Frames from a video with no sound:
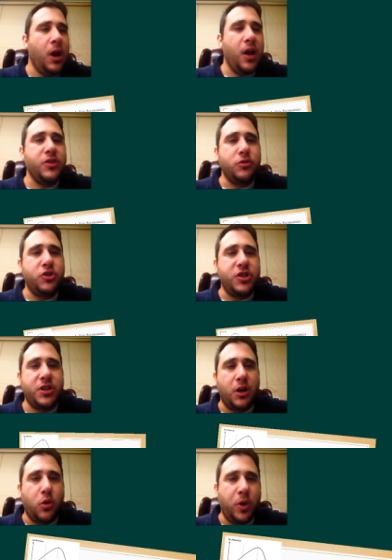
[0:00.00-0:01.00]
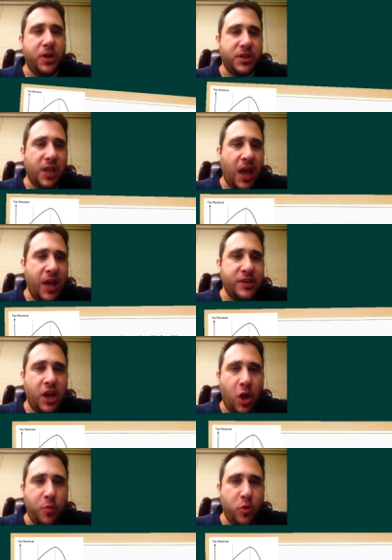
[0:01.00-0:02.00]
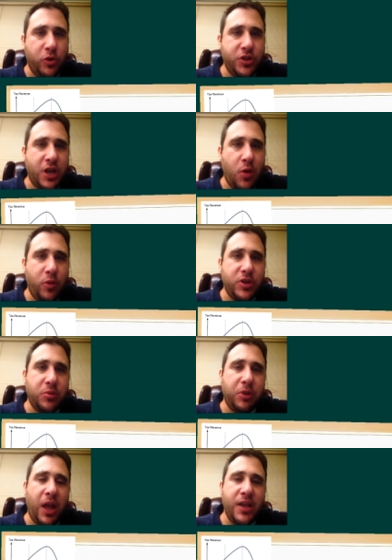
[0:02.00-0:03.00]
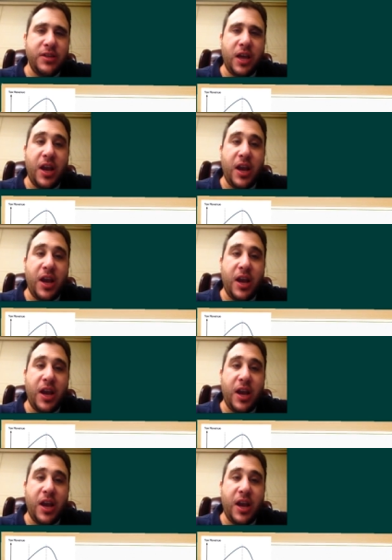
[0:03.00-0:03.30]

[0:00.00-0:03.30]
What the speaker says: So just a quick slide to help you understand what supply-side